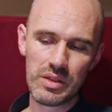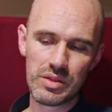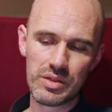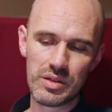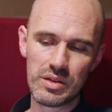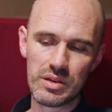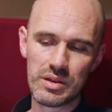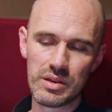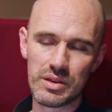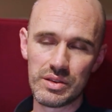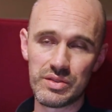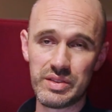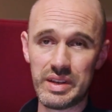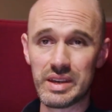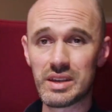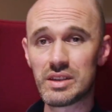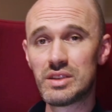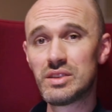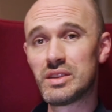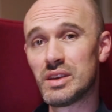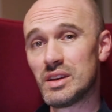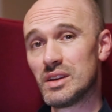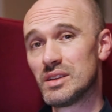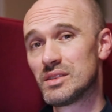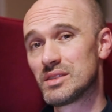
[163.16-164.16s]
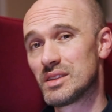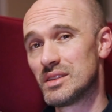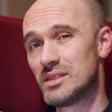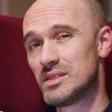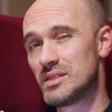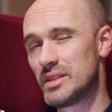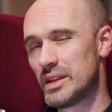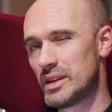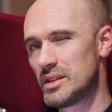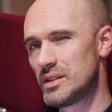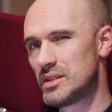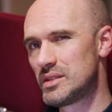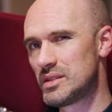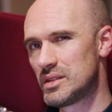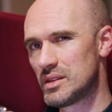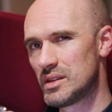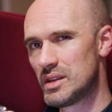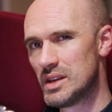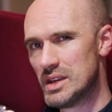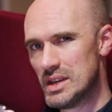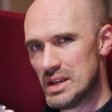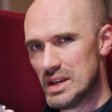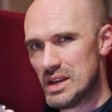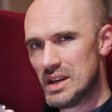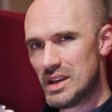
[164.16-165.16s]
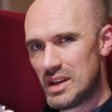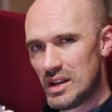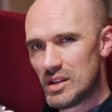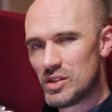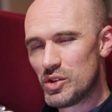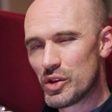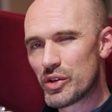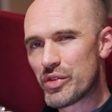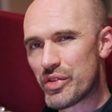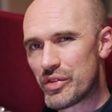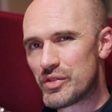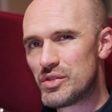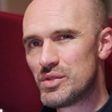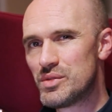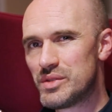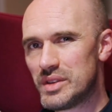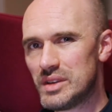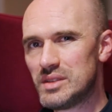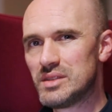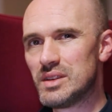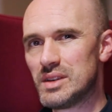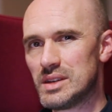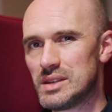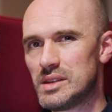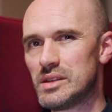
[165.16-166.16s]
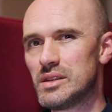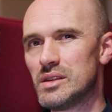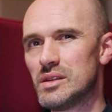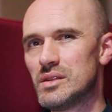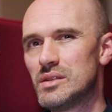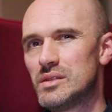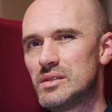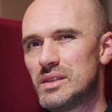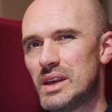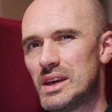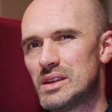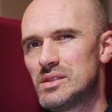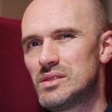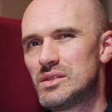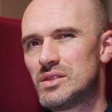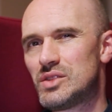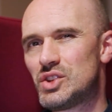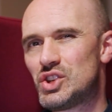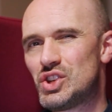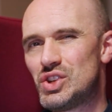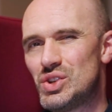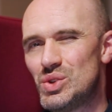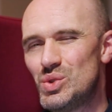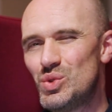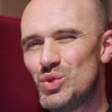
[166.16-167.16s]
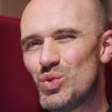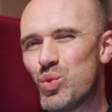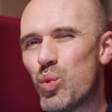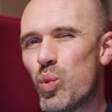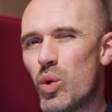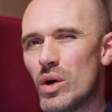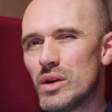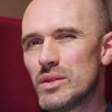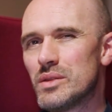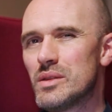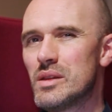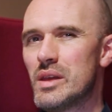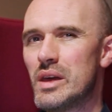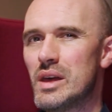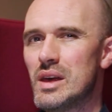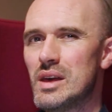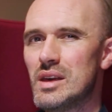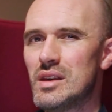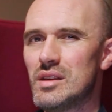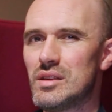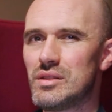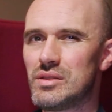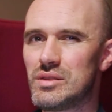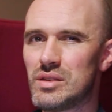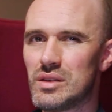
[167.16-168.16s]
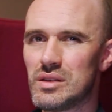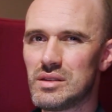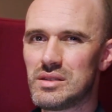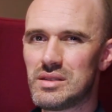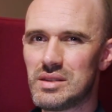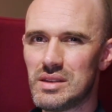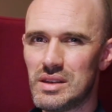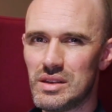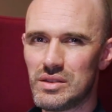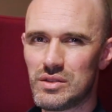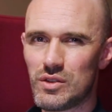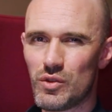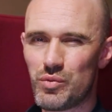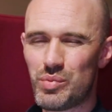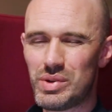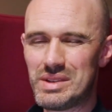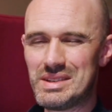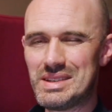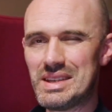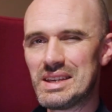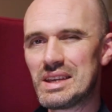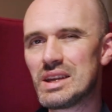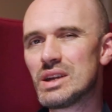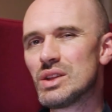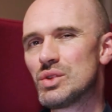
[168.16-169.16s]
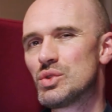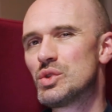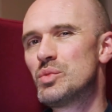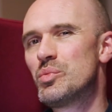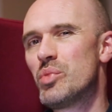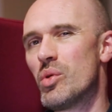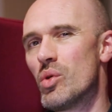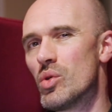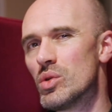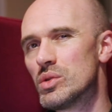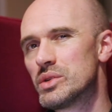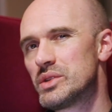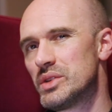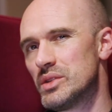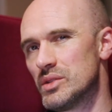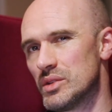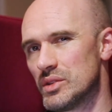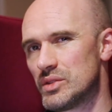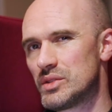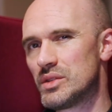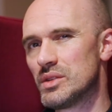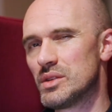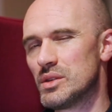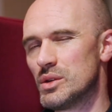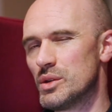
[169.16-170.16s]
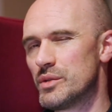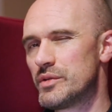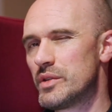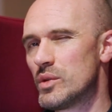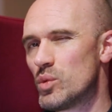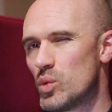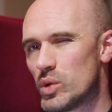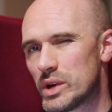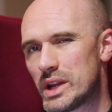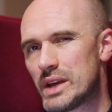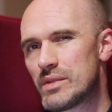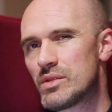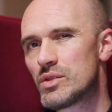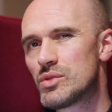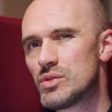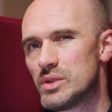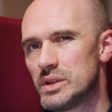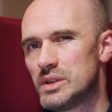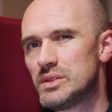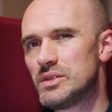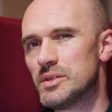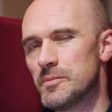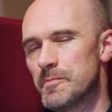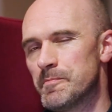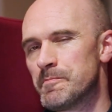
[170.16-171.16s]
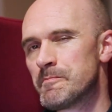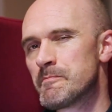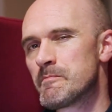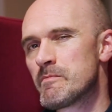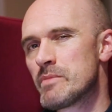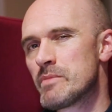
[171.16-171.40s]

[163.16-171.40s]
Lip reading: The second task is then to look through these ideas and choose one that is of particular importance to you for whatever reason,